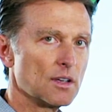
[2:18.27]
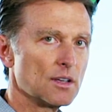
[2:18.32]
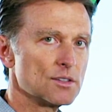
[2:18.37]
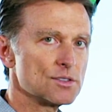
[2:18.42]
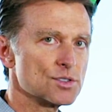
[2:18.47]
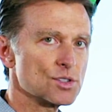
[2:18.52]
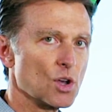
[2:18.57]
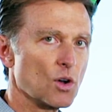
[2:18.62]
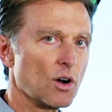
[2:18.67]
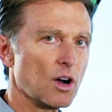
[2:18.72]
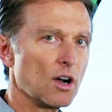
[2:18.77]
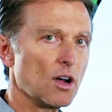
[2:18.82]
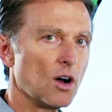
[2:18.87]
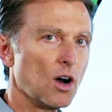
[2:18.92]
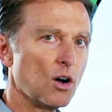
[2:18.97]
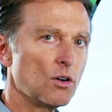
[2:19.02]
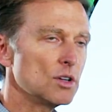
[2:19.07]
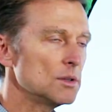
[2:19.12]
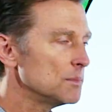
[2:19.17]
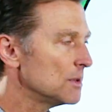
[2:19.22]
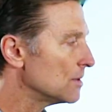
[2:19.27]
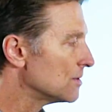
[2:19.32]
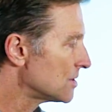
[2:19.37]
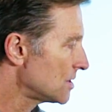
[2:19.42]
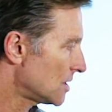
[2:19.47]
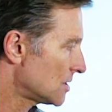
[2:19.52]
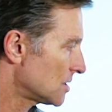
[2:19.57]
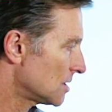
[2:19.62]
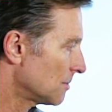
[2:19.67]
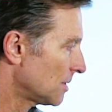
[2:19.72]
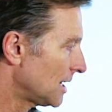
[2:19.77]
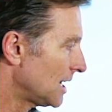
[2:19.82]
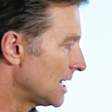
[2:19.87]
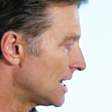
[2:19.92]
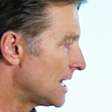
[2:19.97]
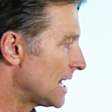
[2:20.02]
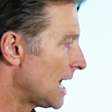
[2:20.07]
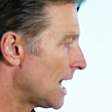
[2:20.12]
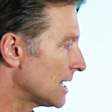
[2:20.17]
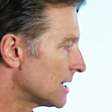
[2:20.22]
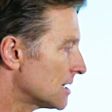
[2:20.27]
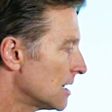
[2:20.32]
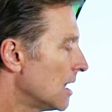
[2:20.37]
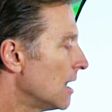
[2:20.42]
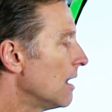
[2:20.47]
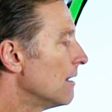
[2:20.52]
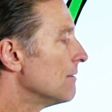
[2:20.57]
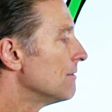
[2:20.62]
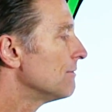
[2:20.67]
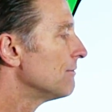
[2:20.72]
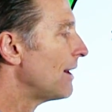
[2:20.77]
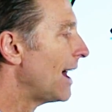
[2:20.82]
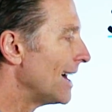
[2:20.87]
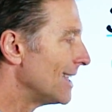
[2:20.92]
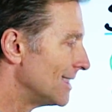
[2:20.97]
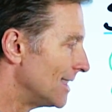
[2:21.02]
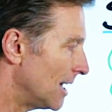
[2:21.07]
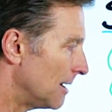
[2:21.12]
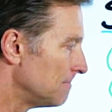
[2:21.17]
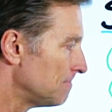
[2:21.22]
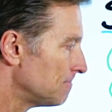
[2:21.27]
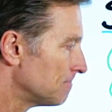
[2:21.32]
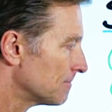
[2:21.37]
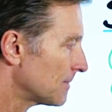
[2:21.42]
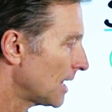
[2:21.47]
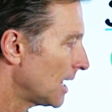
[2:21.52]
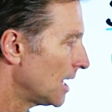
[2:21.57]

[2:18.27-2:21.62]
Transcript: So our own immune system cannot find them